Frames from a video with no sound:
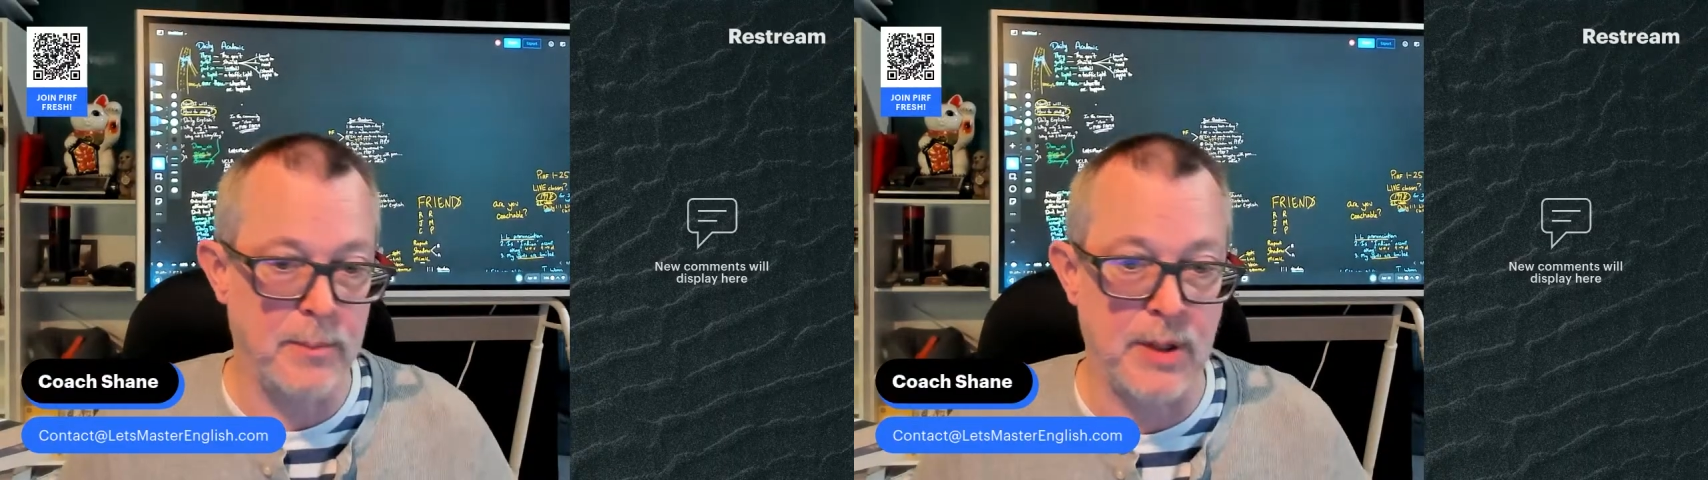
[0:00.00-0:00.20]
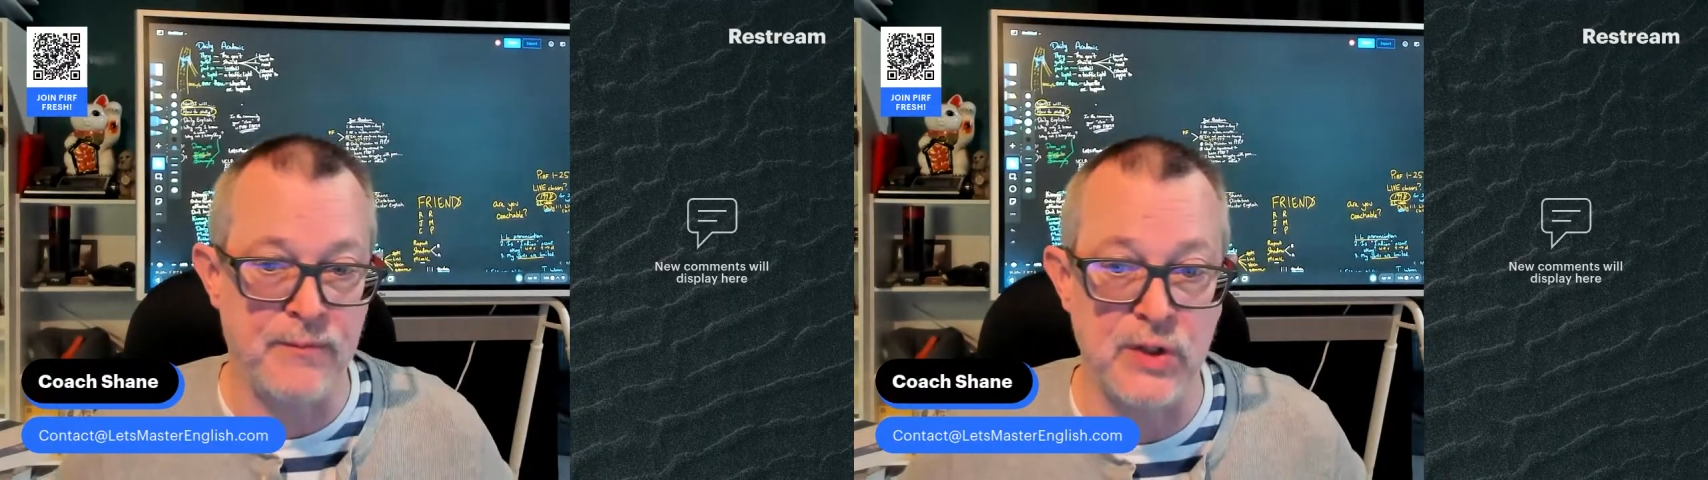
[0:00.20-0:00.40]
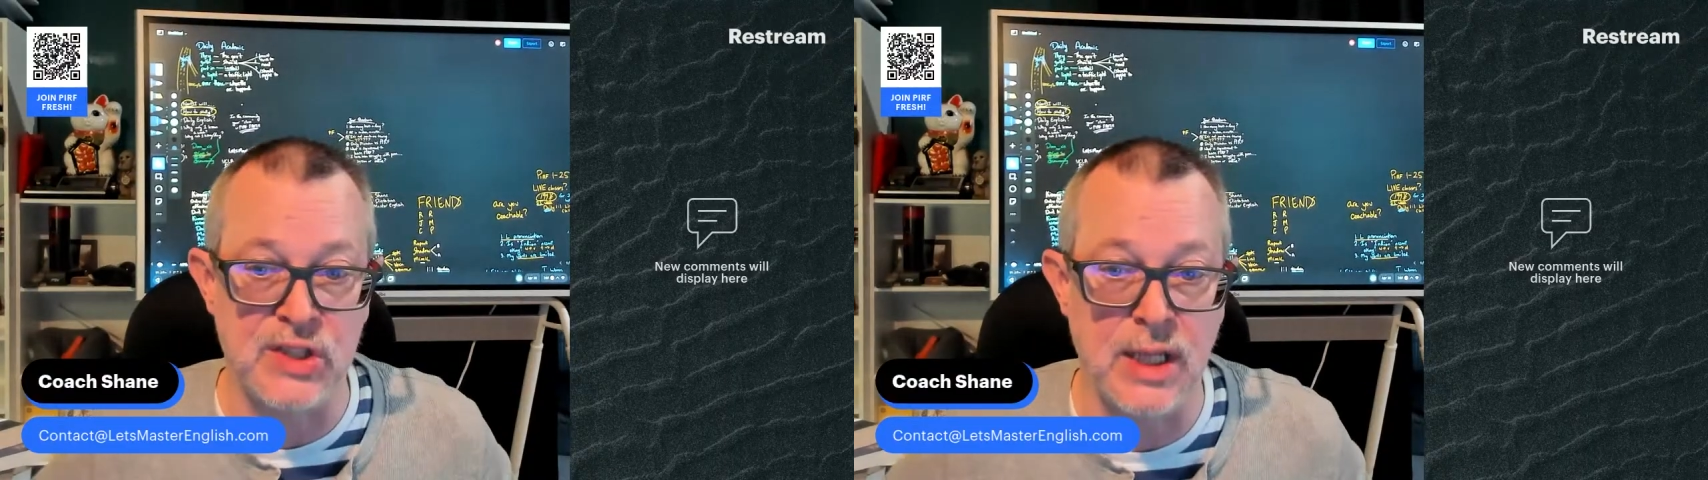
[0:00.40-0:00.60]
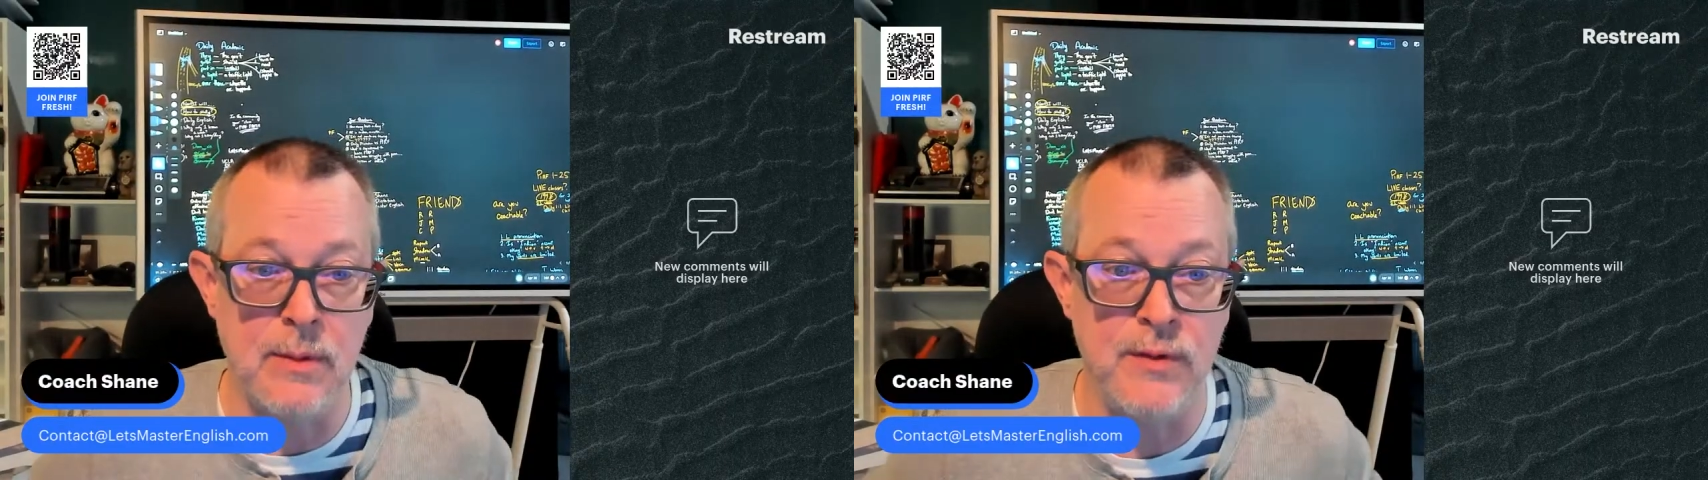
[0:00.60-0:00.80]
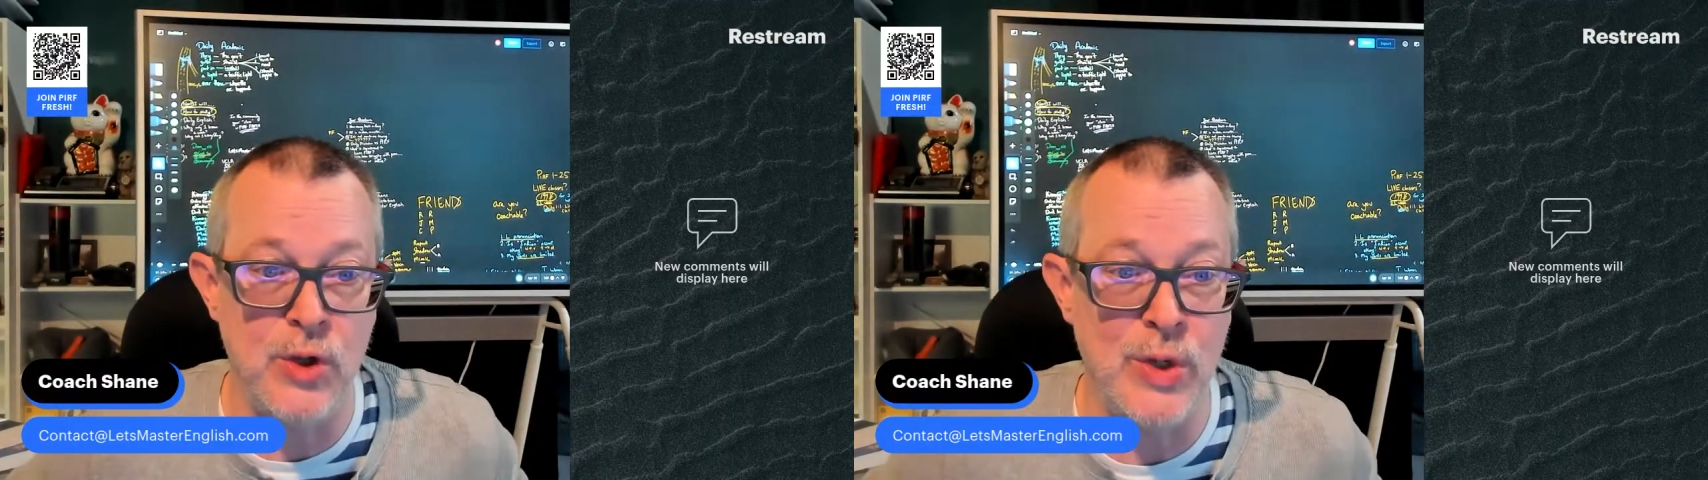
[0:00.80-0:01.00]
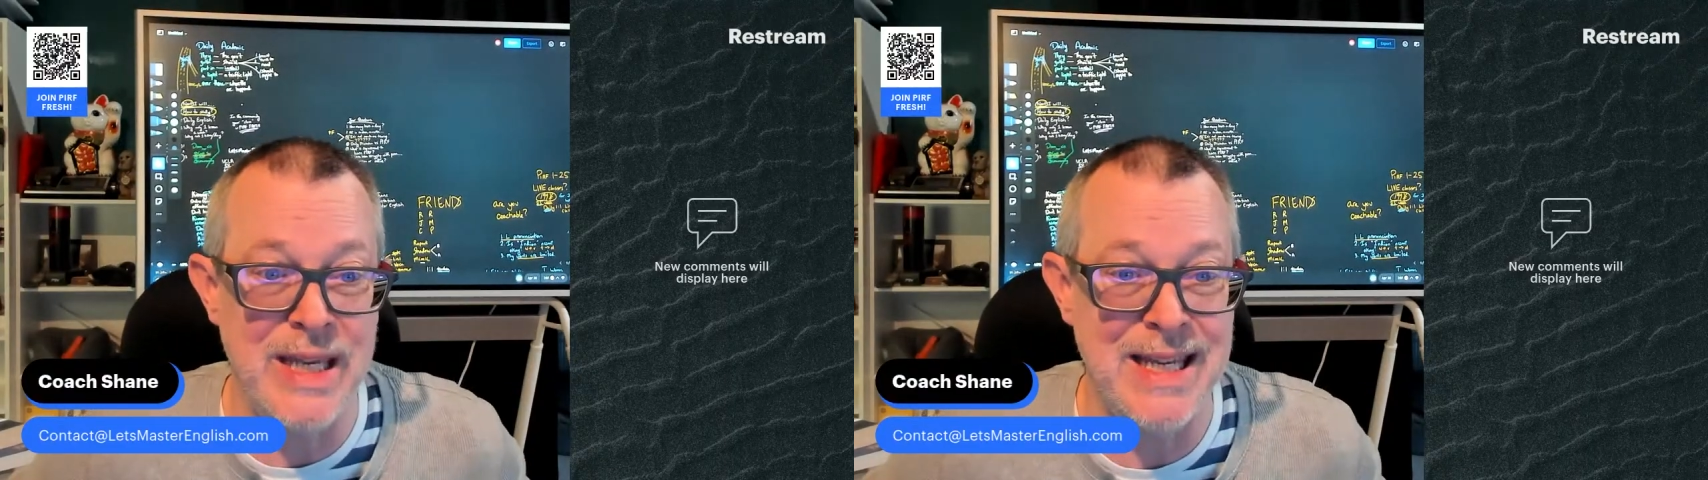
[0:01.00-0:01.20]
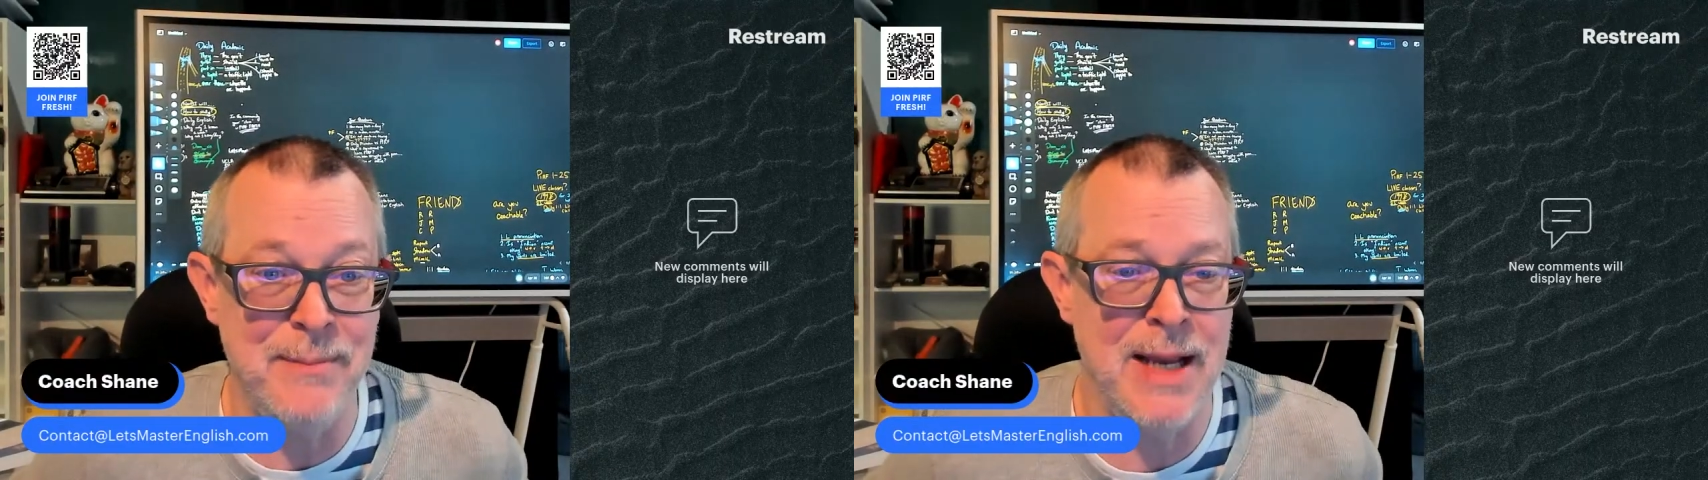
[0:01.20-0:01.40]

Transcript: but for some of you, it